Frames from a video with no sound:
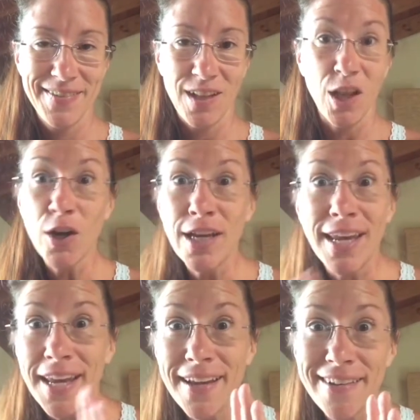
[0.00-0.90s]

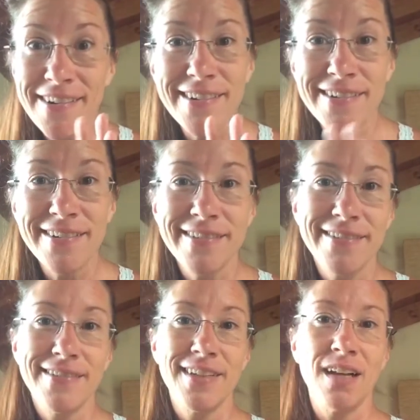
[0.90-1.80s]
lurking.
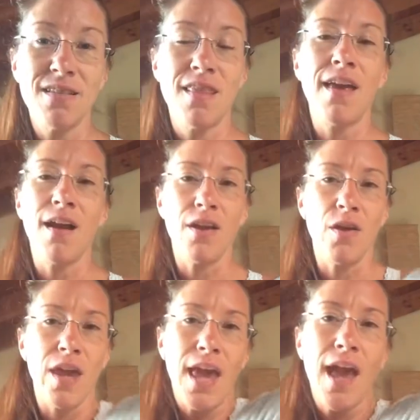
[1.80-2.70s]
It's there.
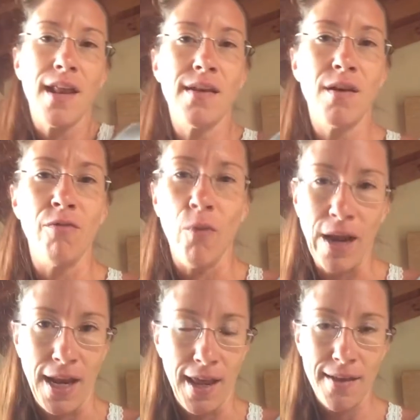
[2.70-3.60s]
You can't
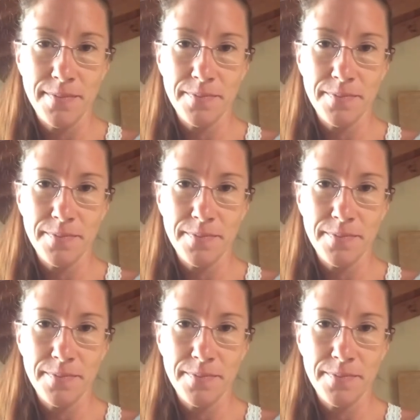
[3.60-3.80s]
avoid it.